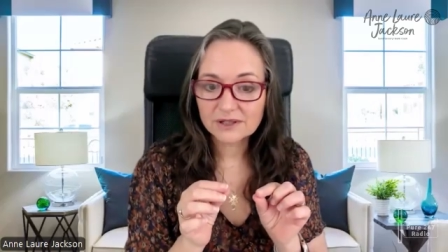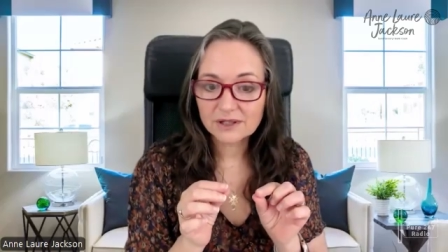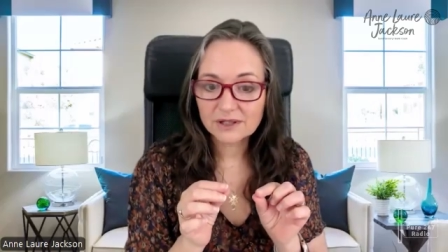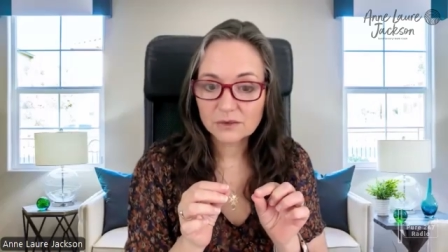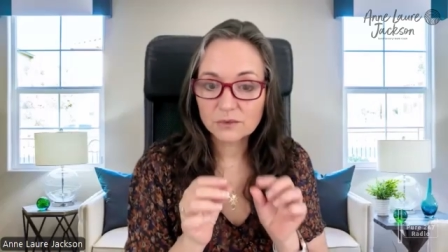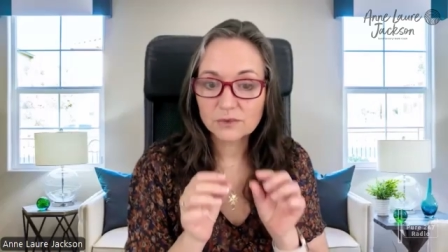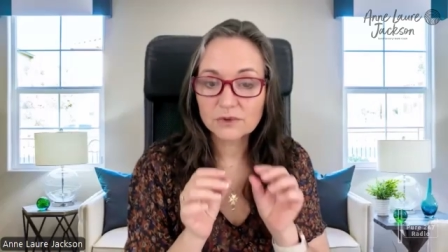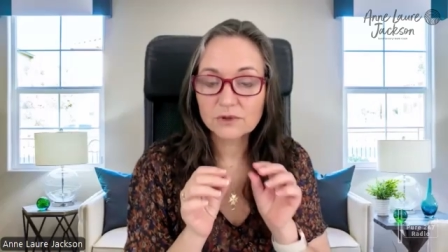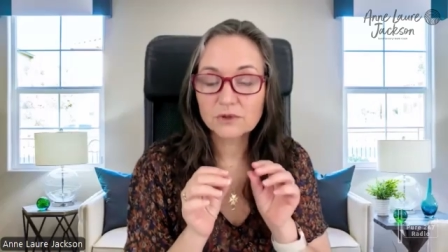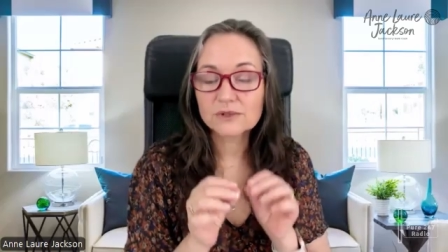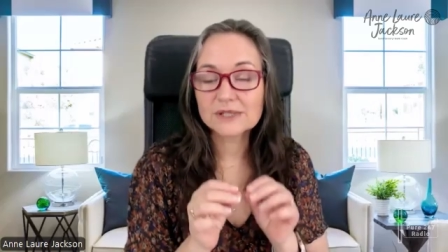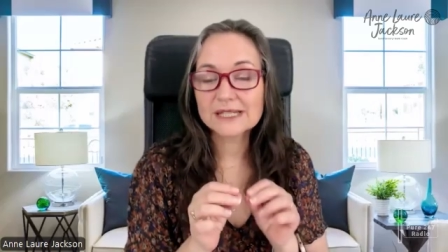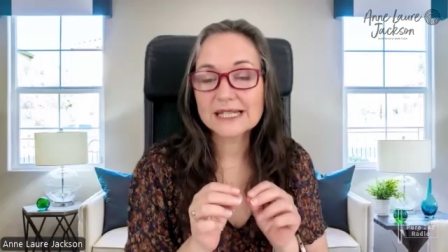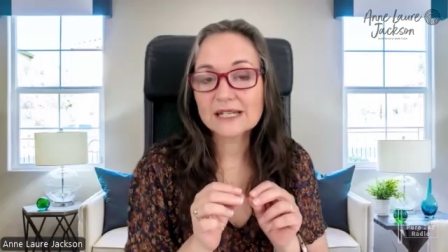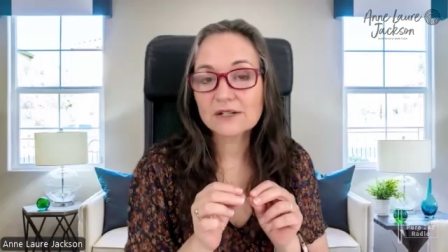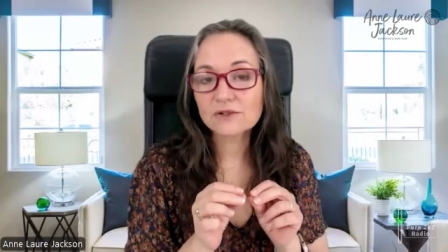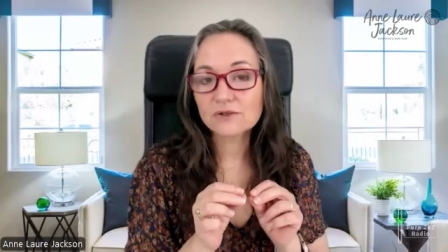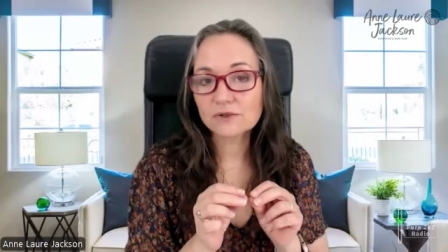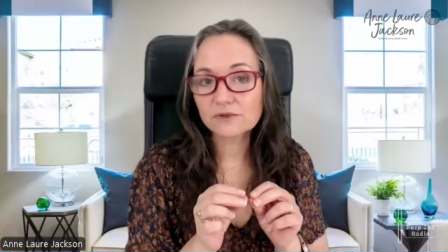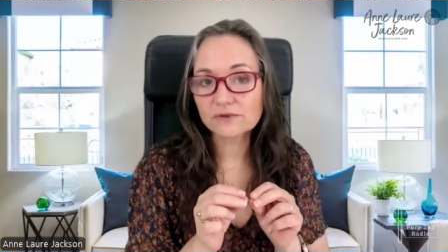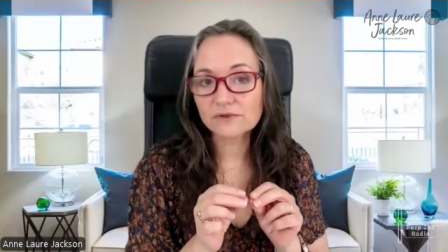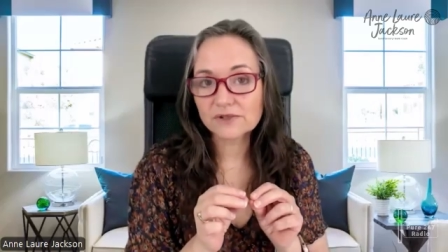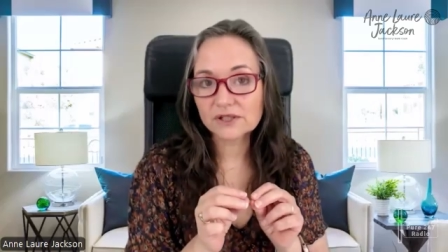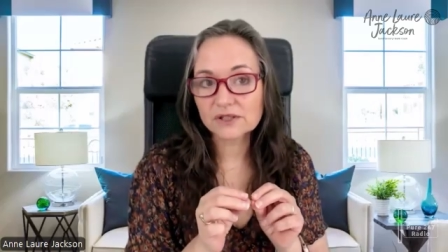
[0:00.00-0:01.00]
with your
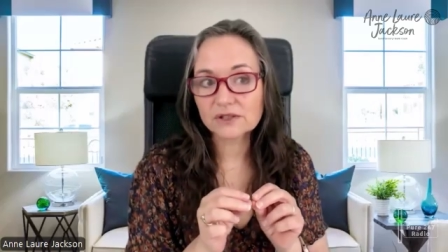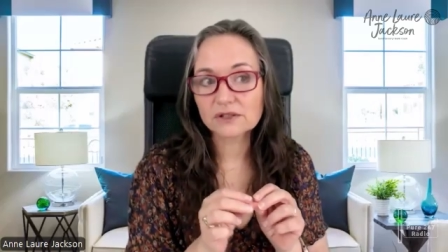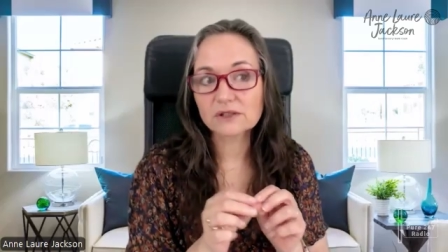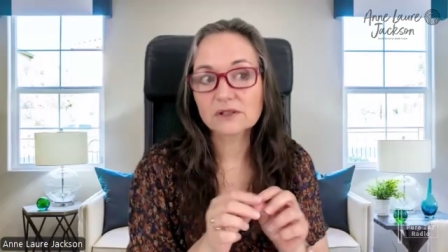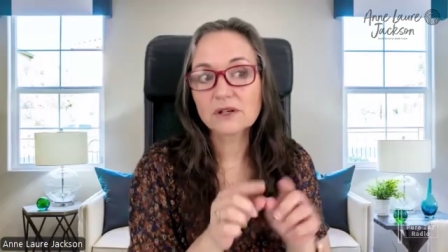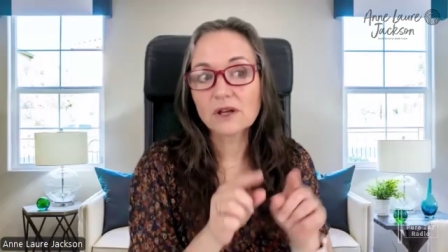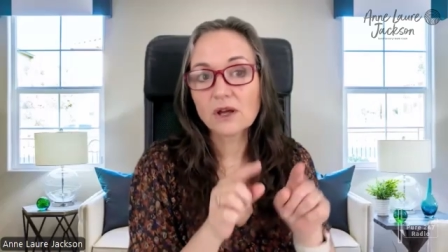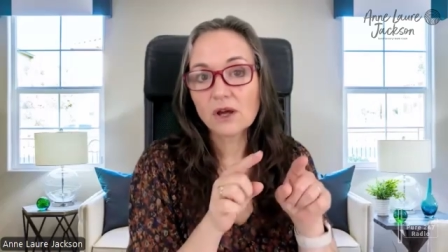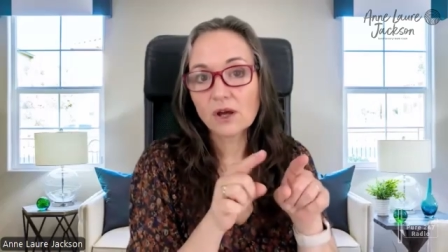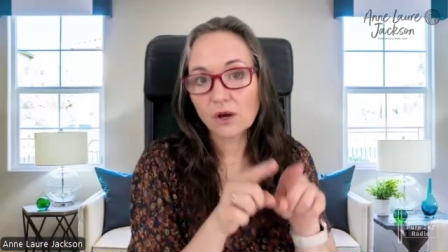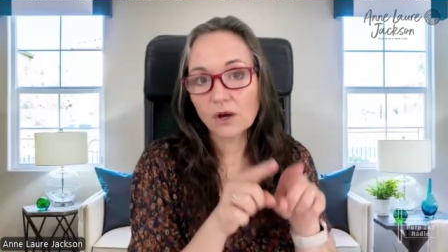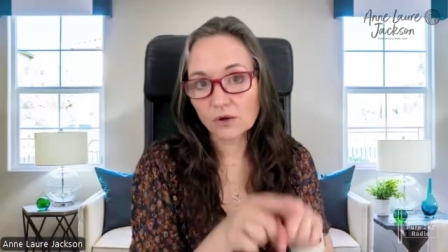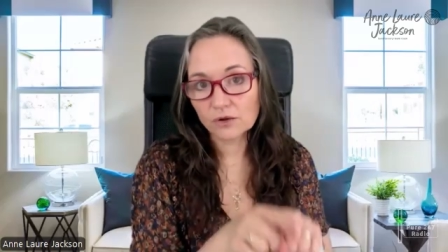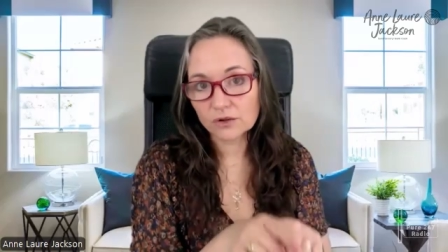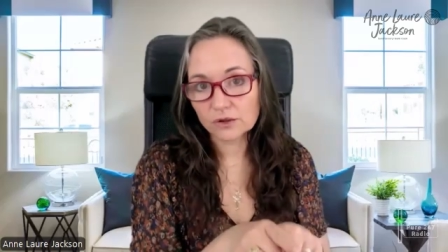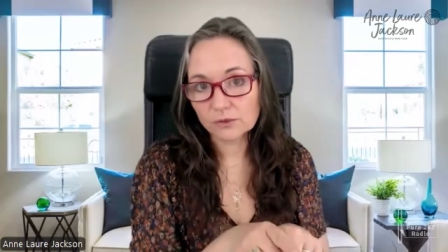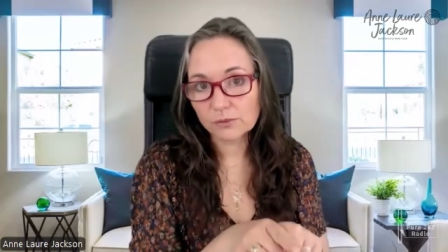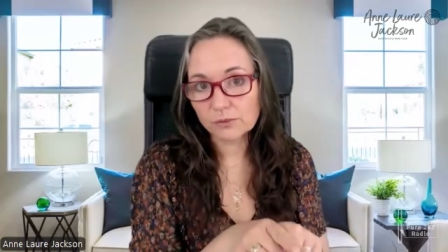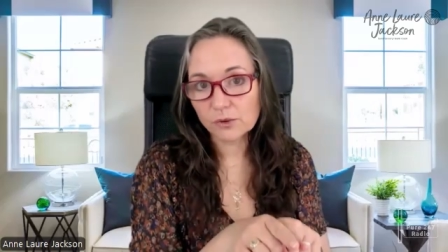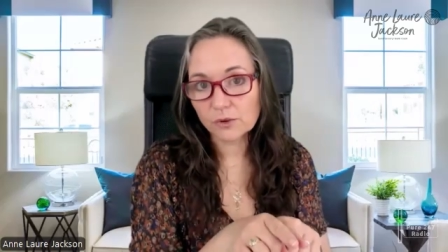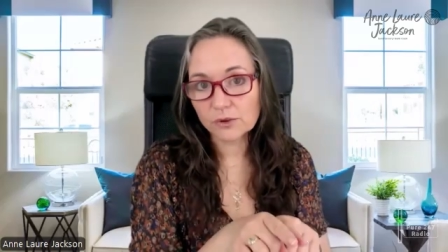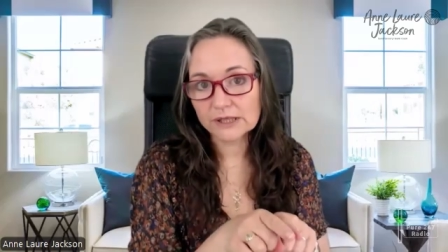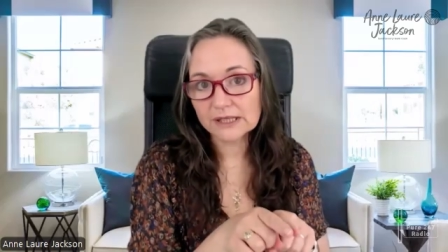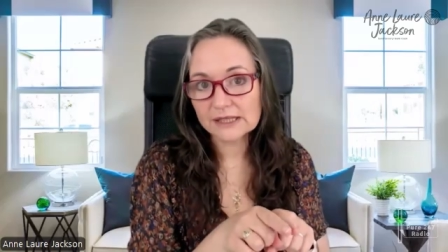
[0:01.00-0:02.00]
central vision on
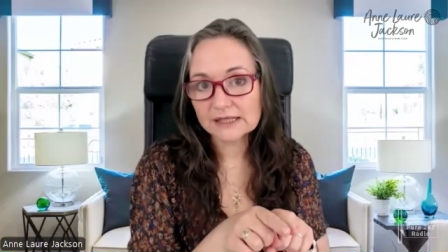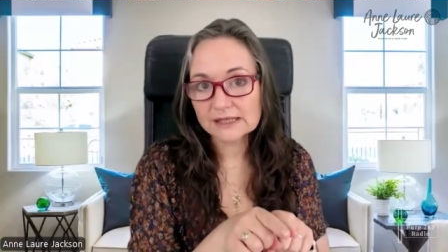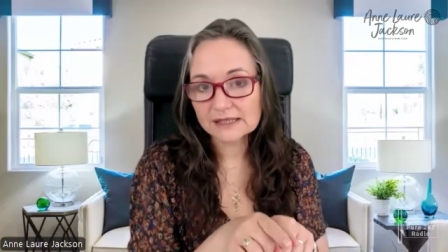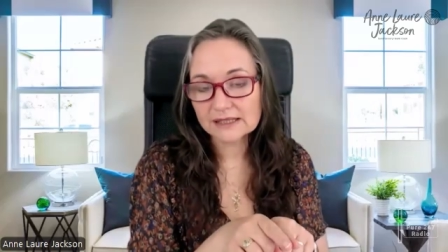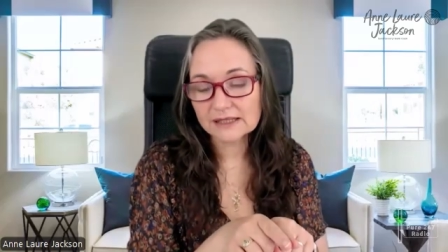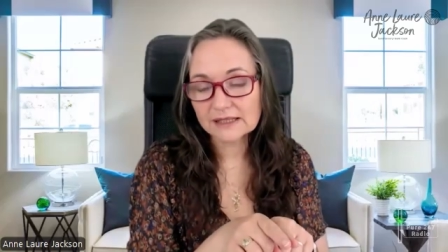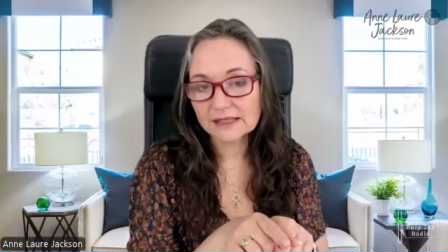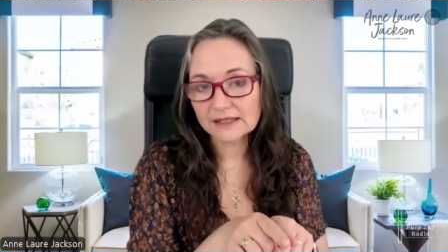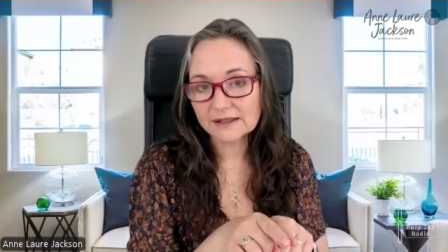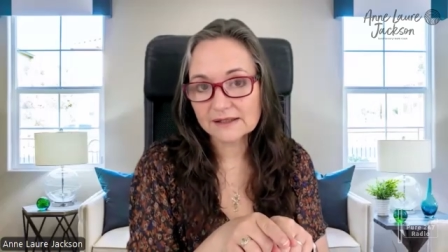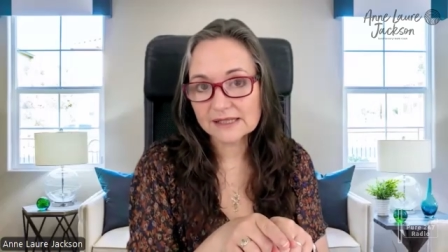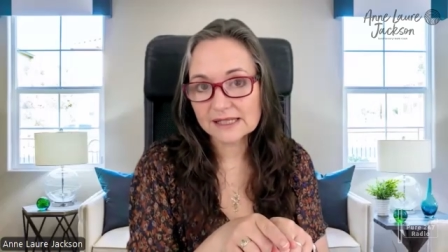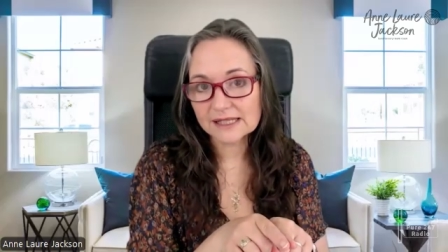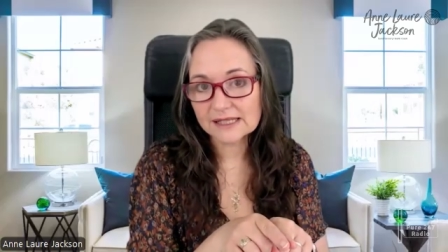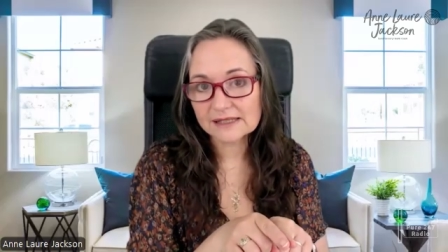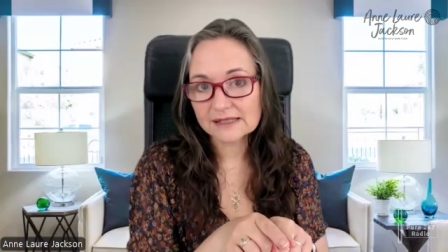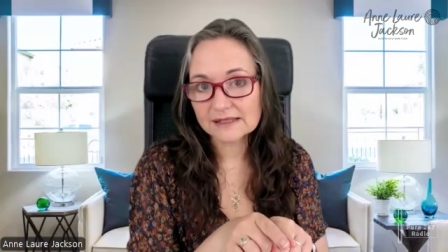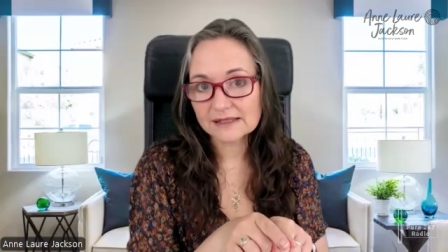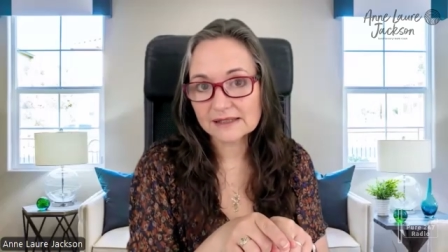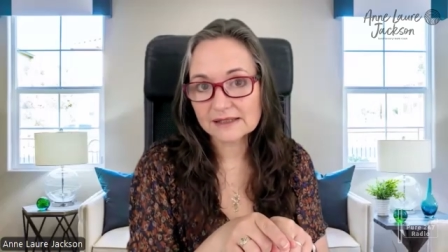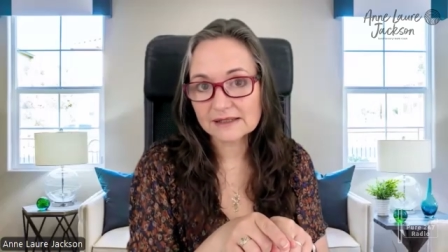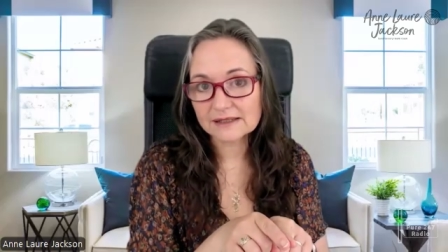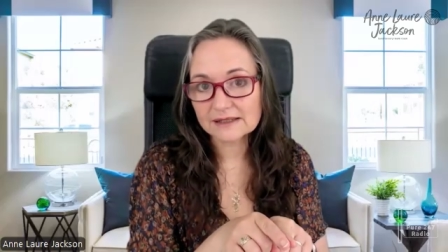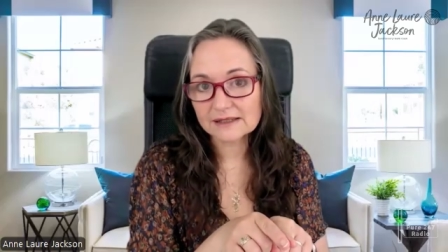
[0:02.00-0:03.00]
a point in the
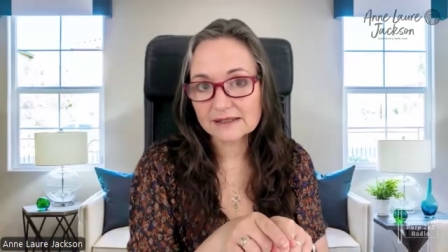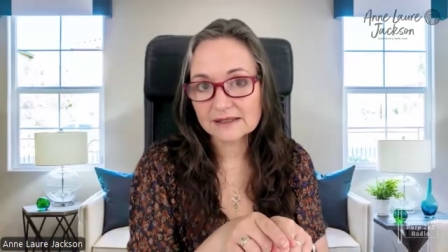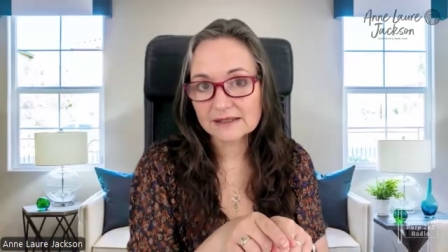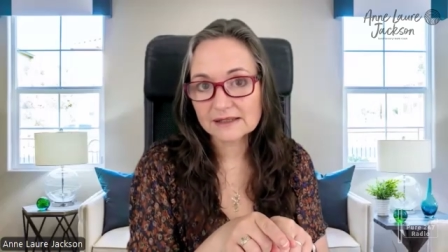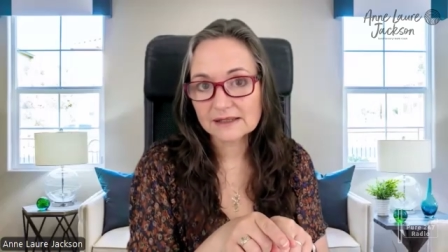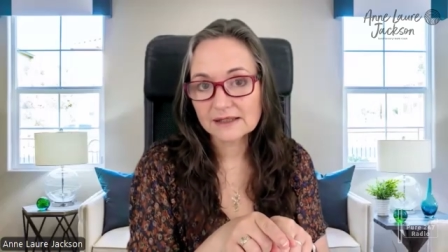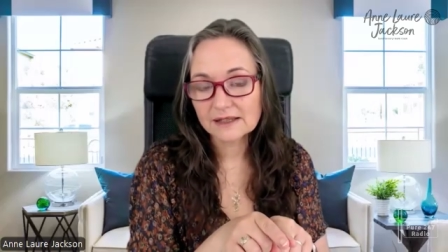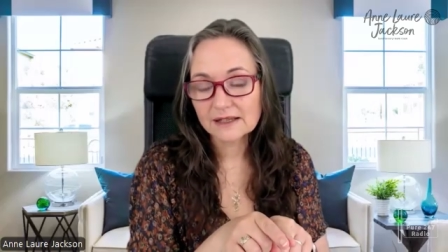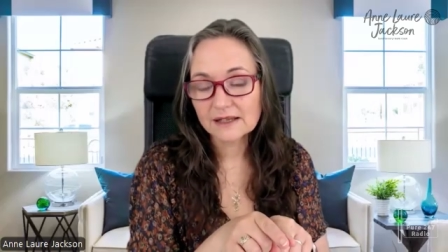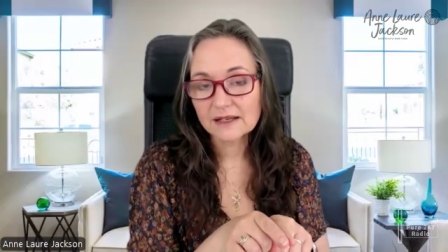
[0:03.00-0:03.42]
distance.